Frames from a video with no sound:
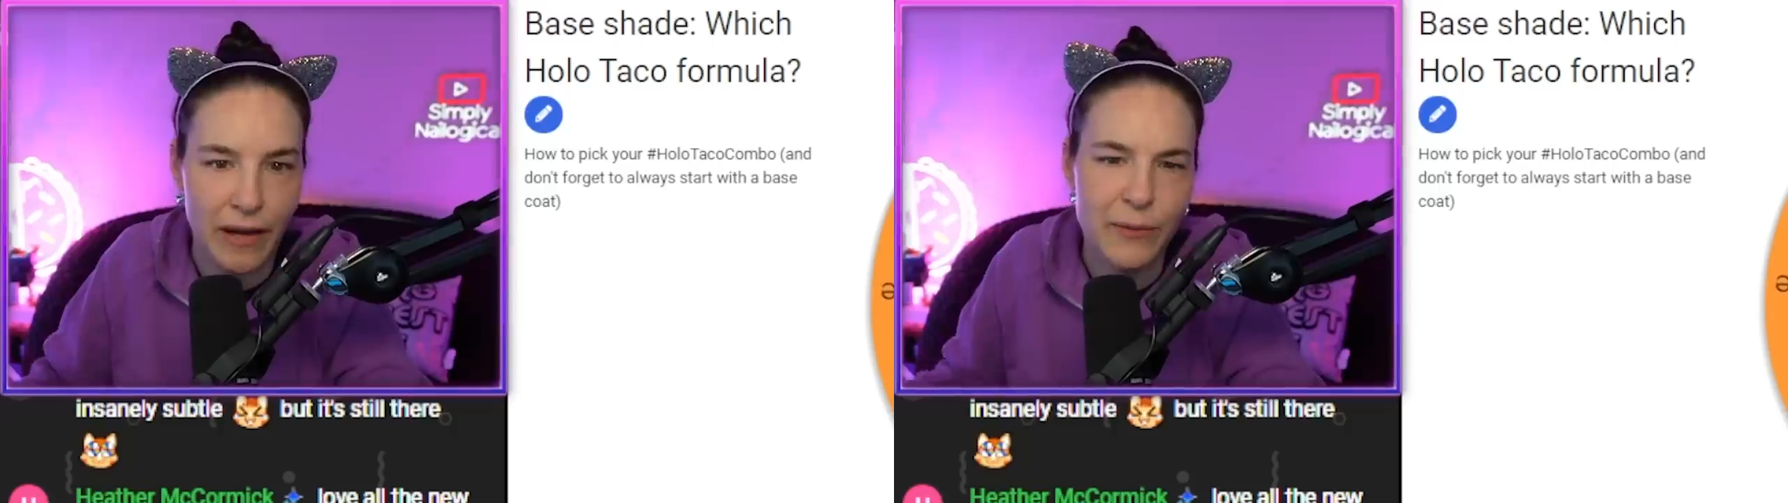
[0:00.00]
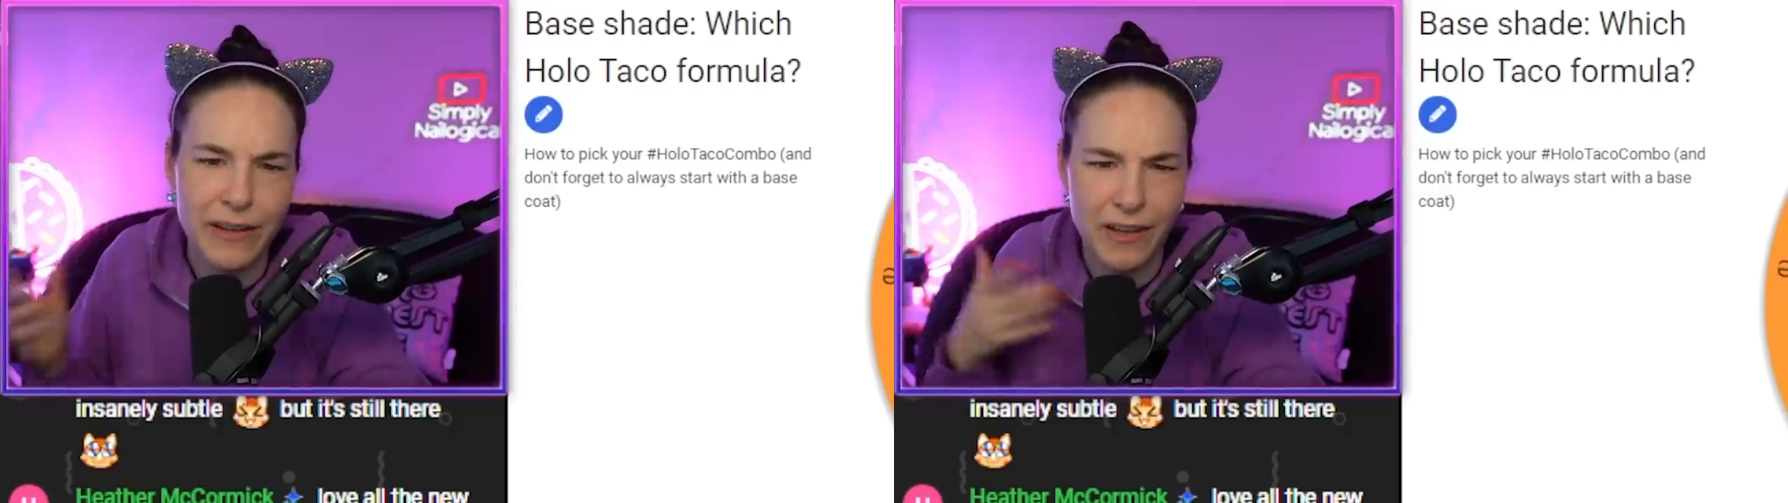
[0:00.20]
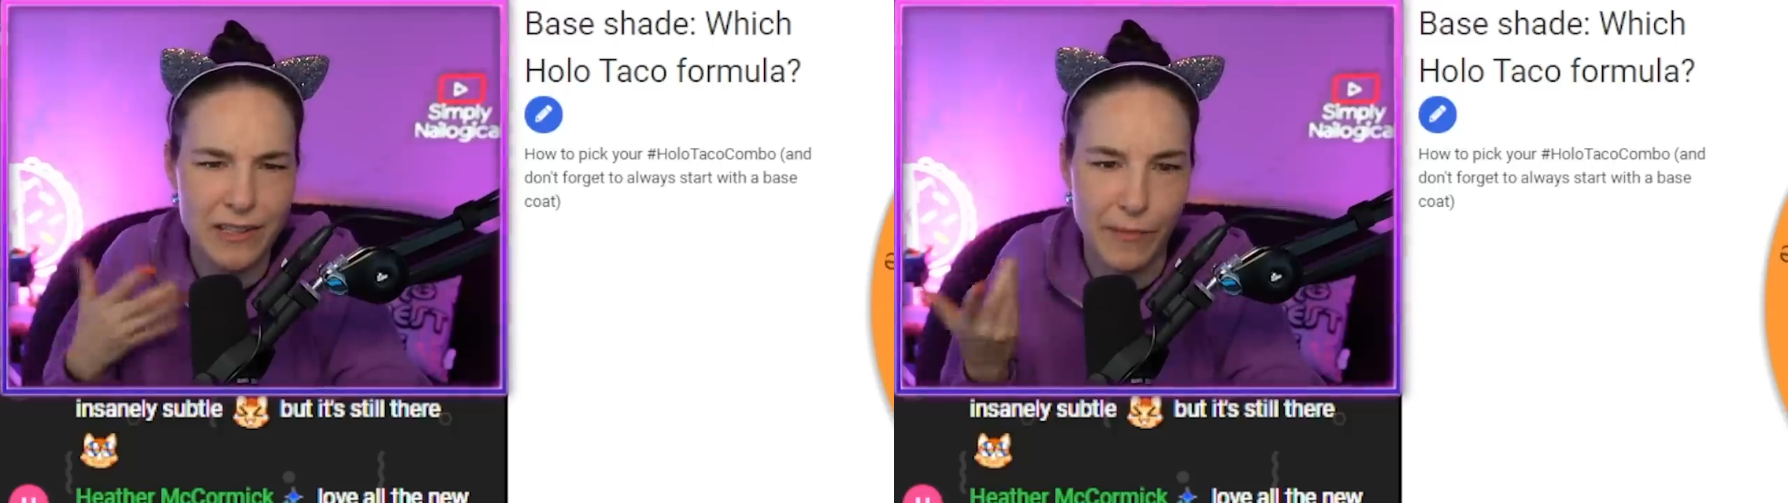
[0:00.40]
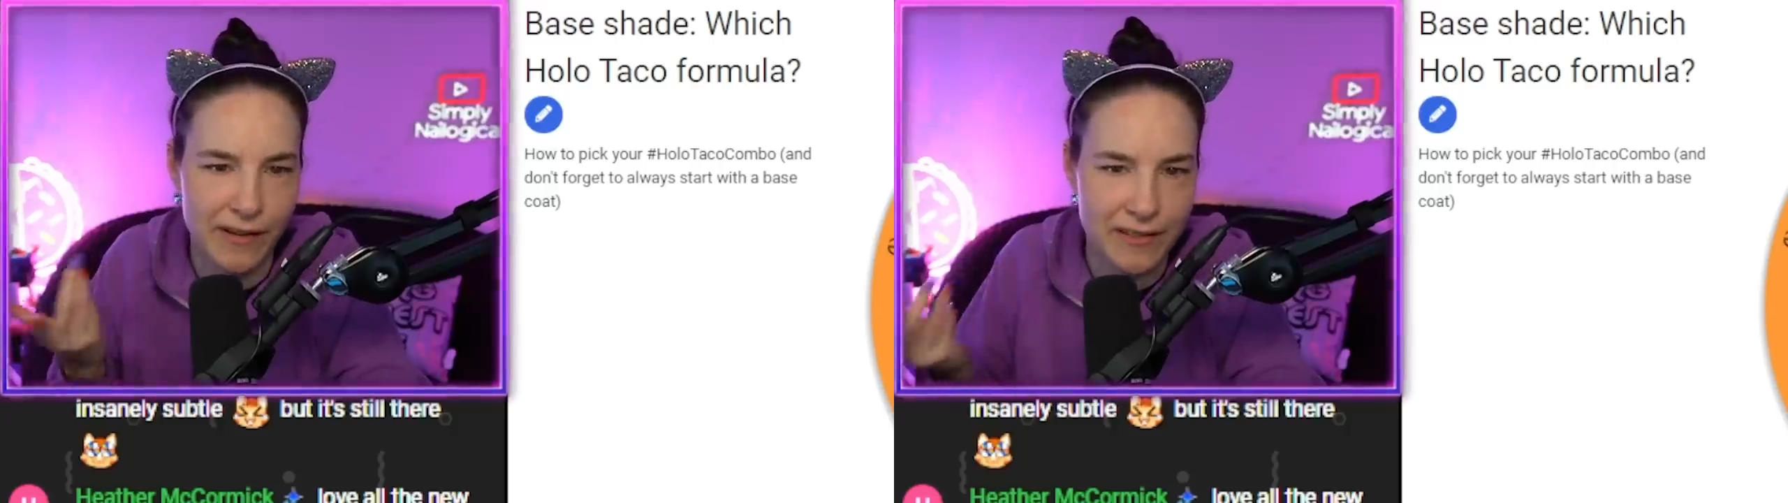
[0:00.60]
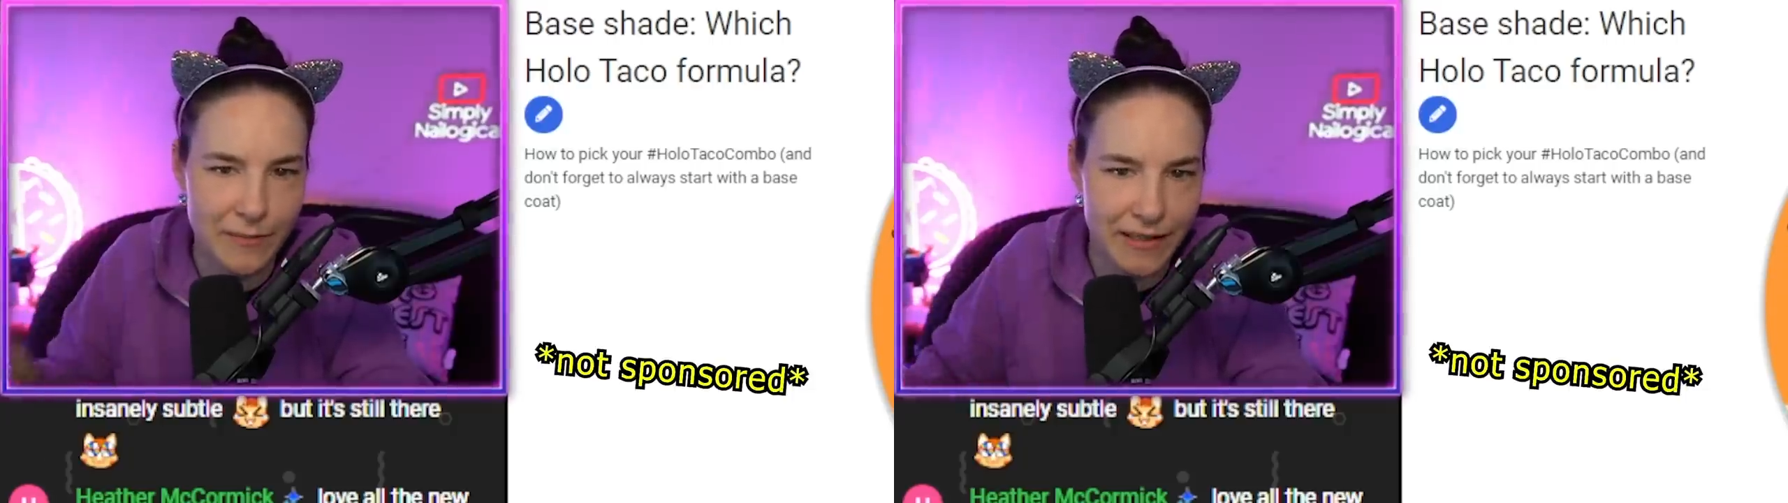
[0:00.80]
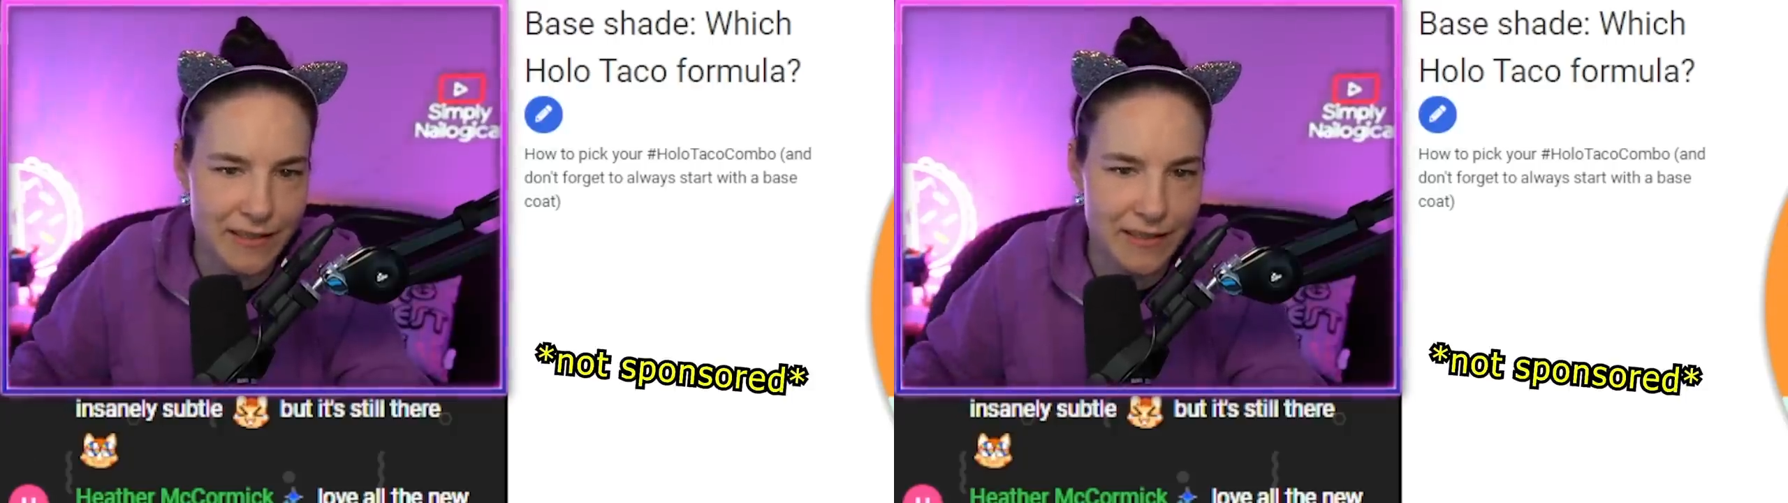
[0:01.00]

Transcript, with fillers: the way, not sponsored by this